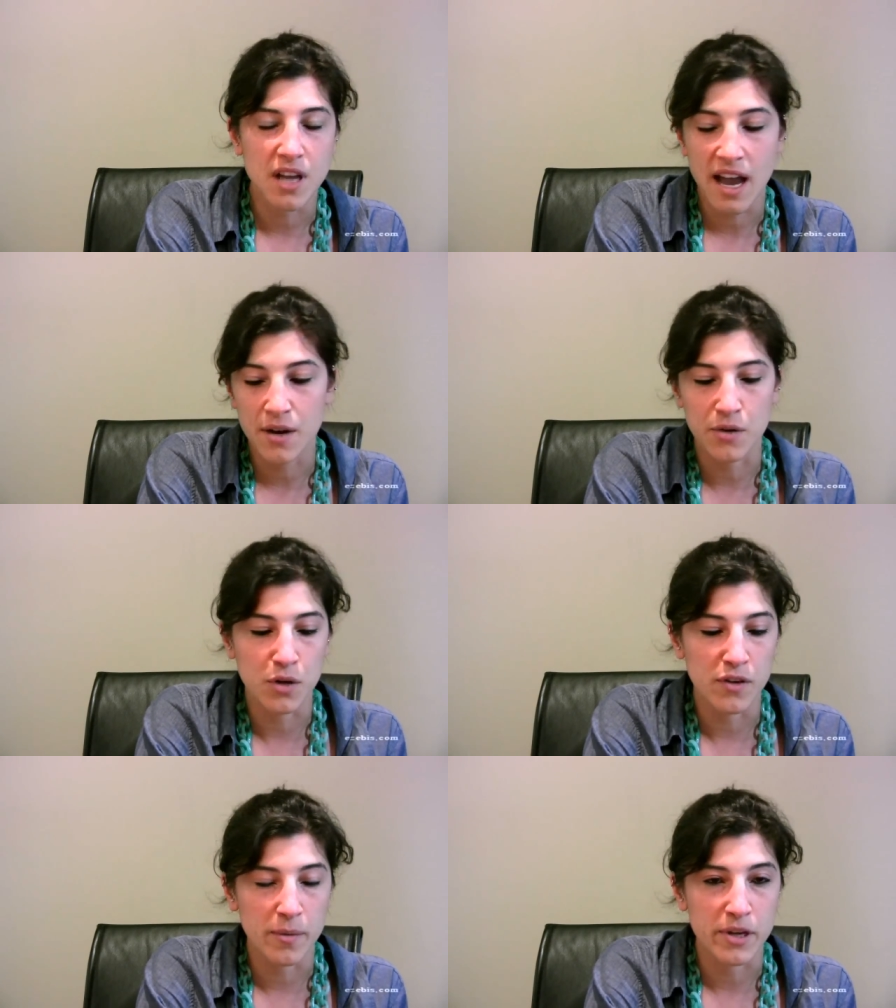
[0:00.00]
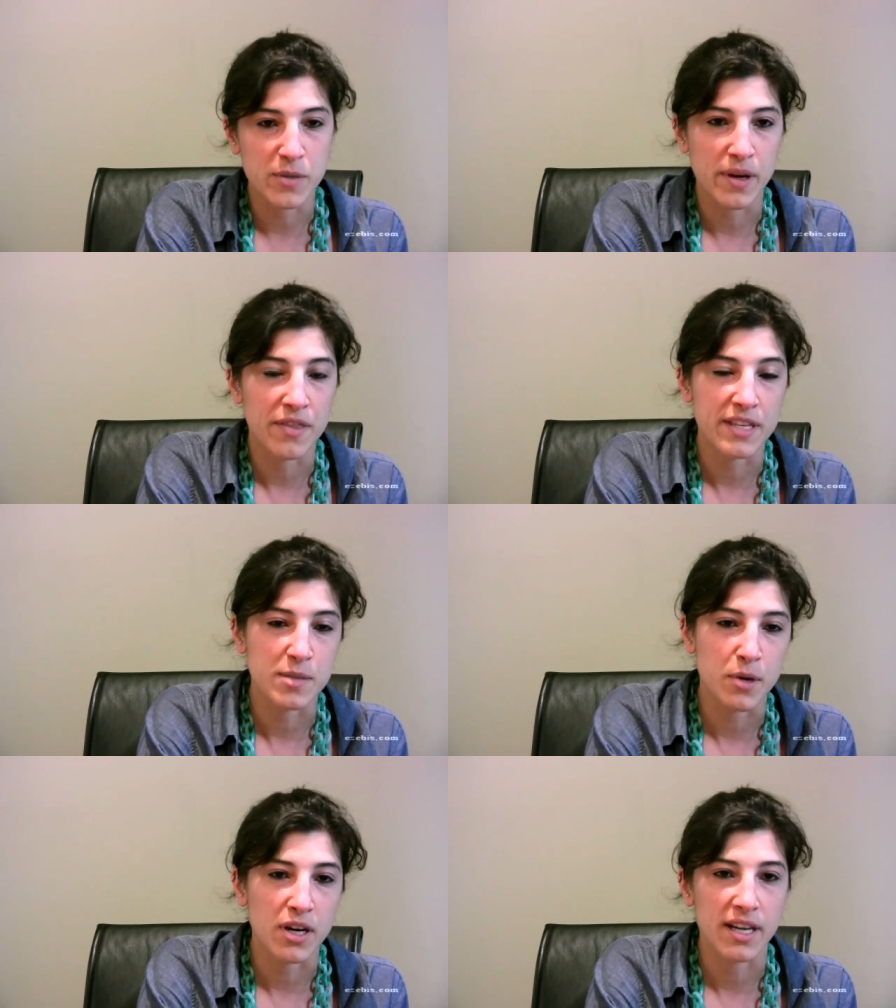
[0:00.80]
I don't know very much about
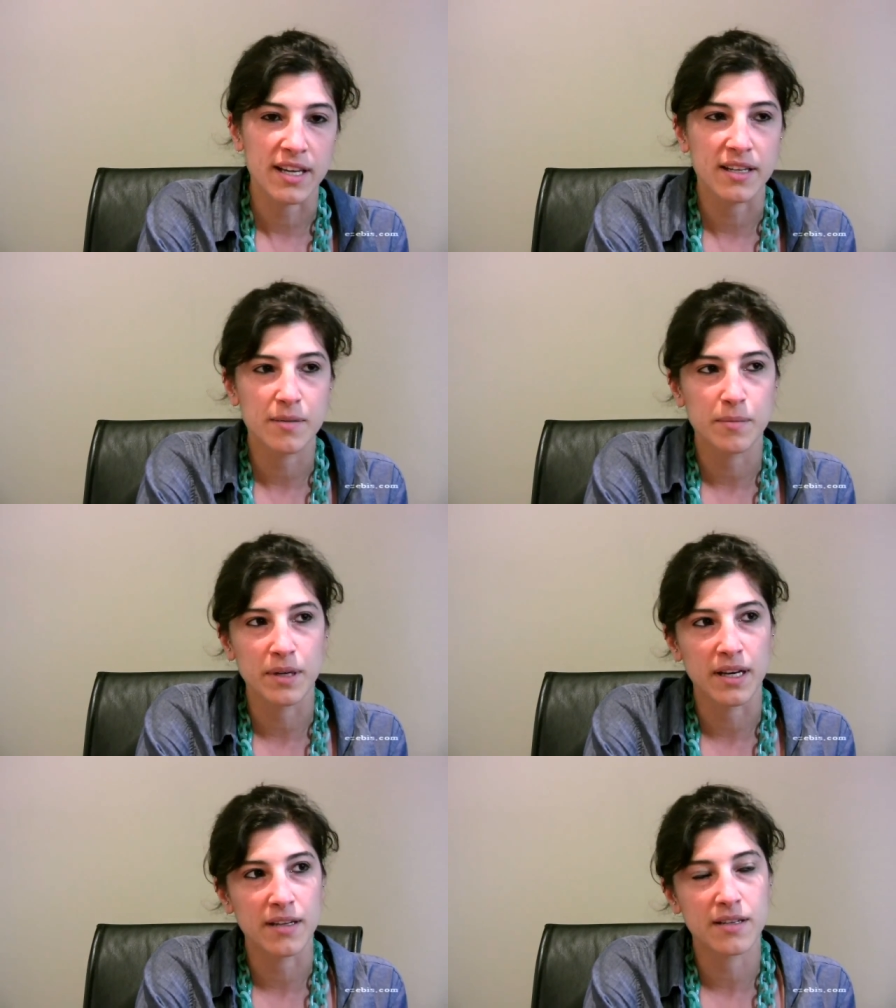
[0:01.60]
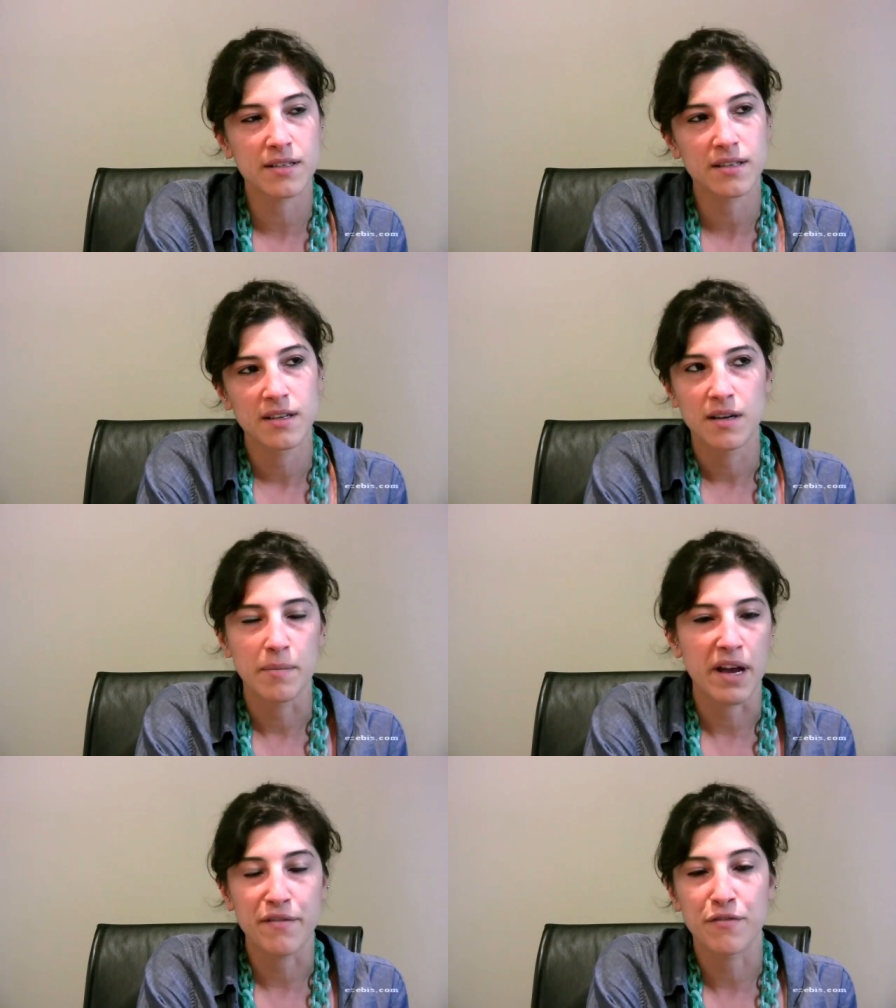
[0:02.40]
this market, but
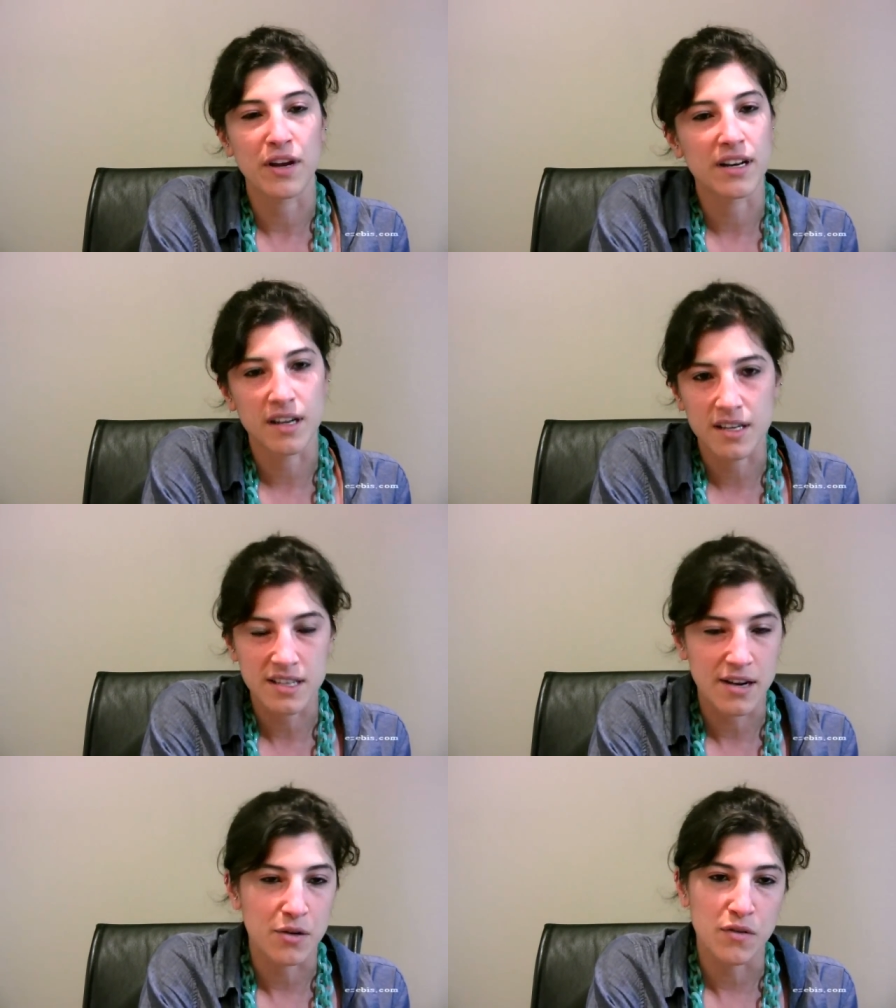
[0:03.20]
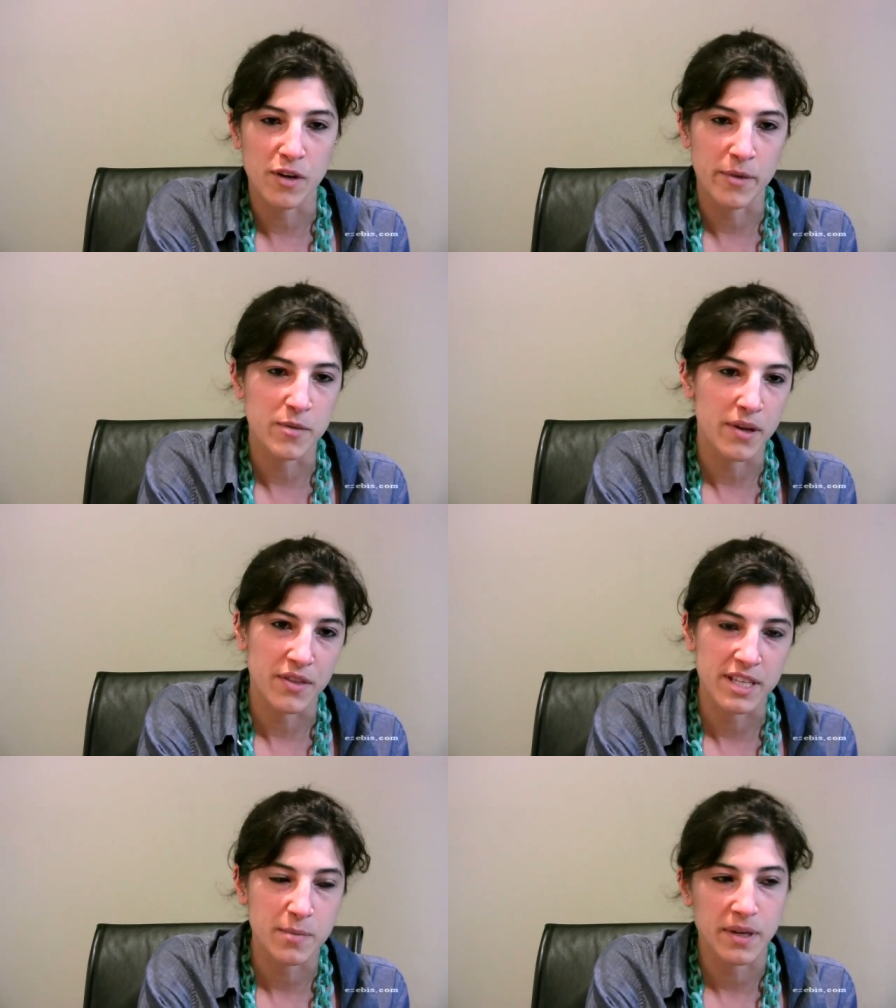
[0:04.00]
my friend does. I don't know very much about
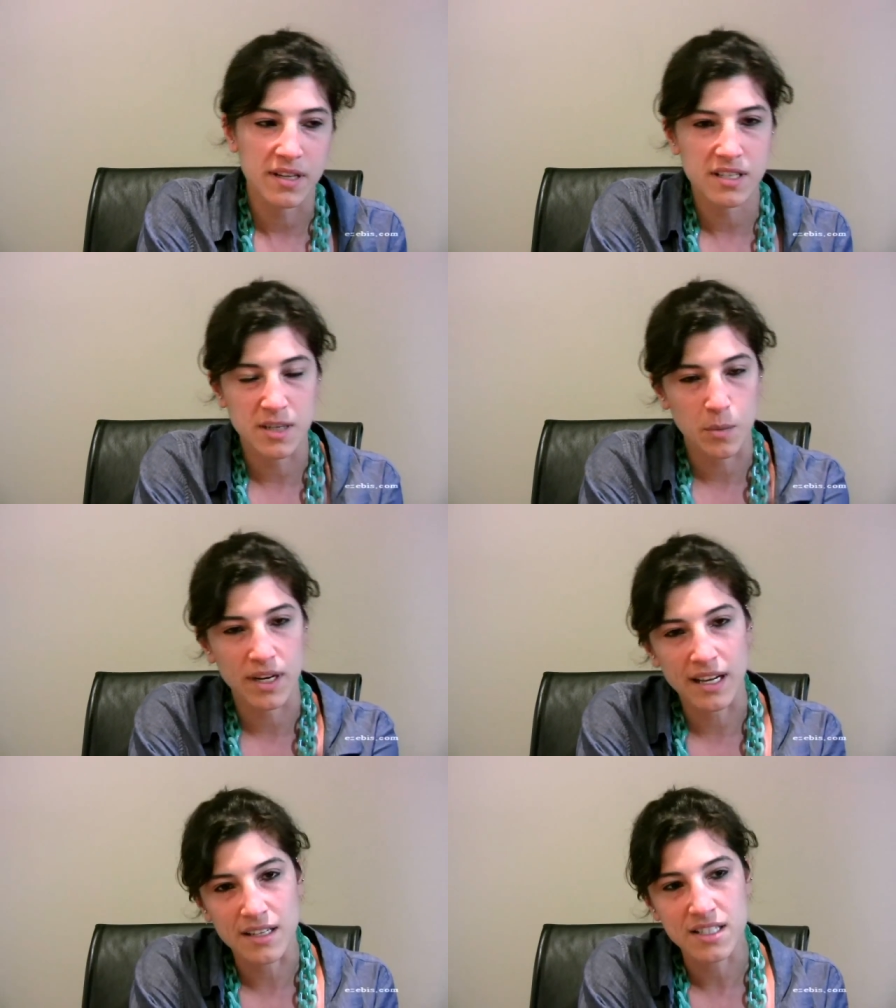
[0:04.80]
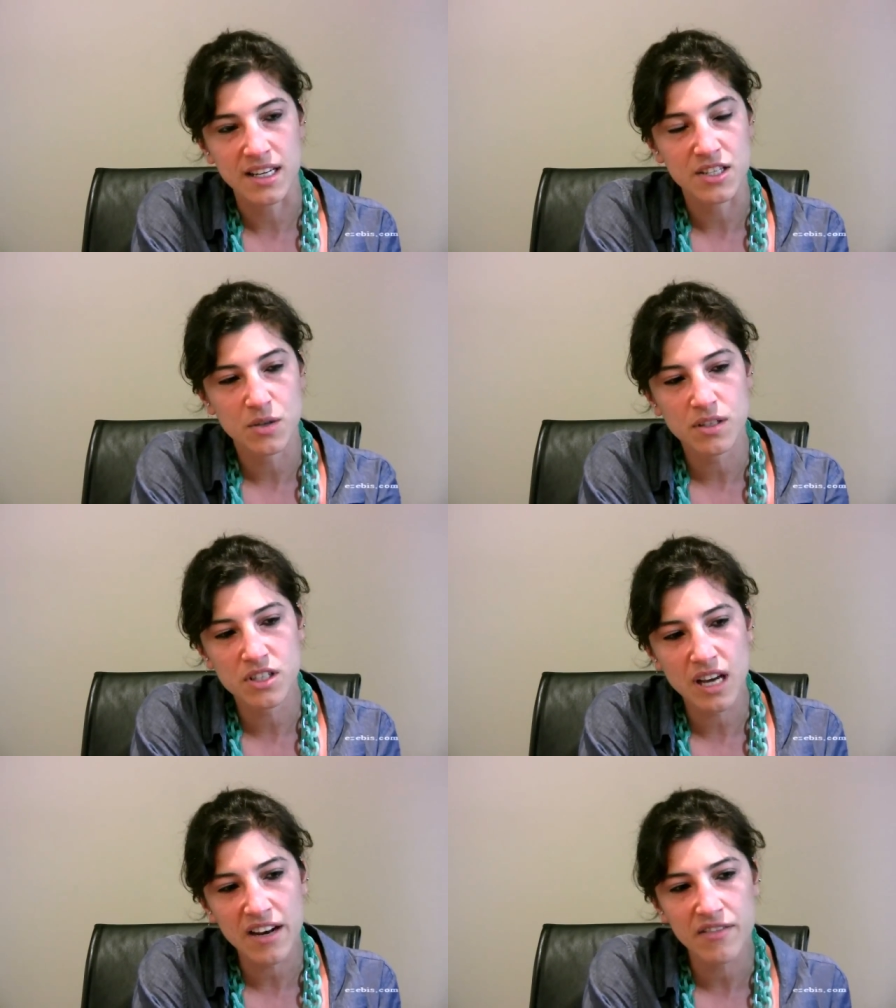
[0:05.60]
this, but someone else does. So
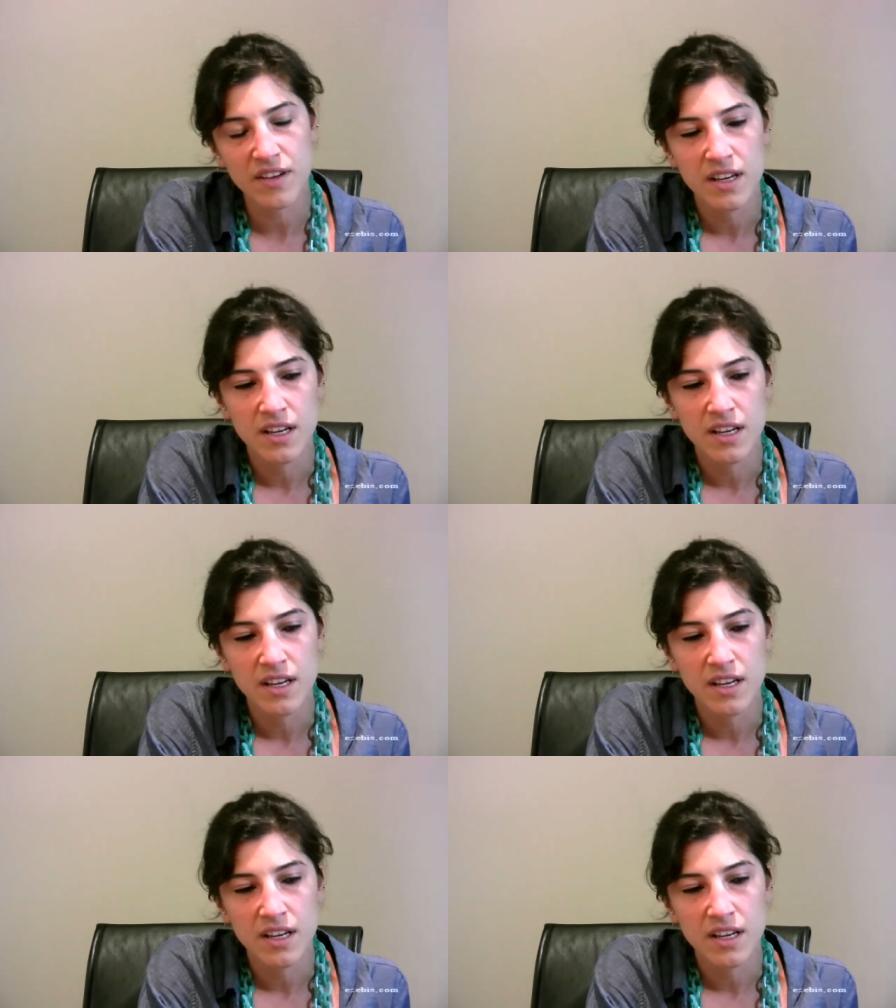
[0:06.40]
it's kind of